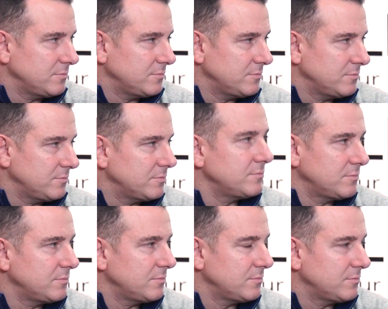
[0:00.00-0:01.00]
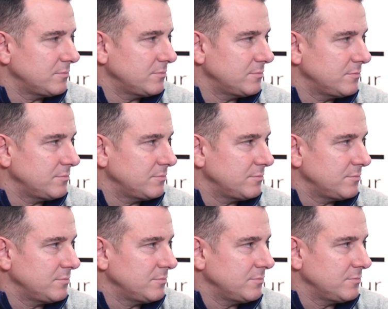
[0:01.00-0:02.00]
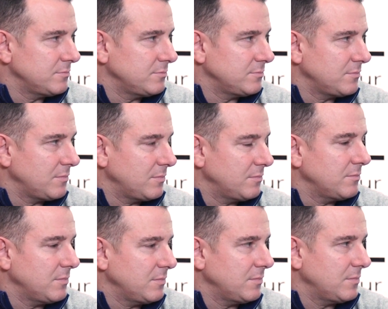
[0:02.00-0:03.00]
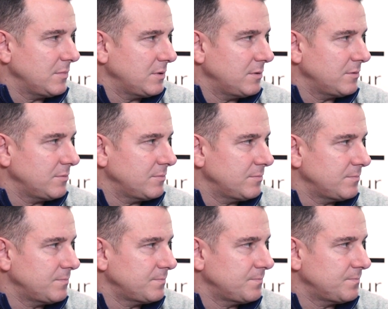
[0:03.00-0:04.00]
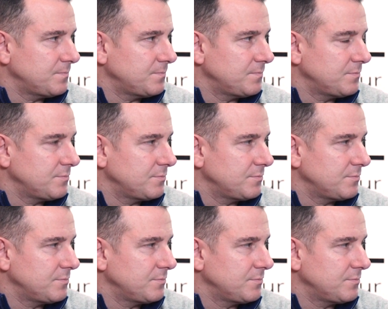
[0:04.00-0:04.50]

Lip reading: (not speaking)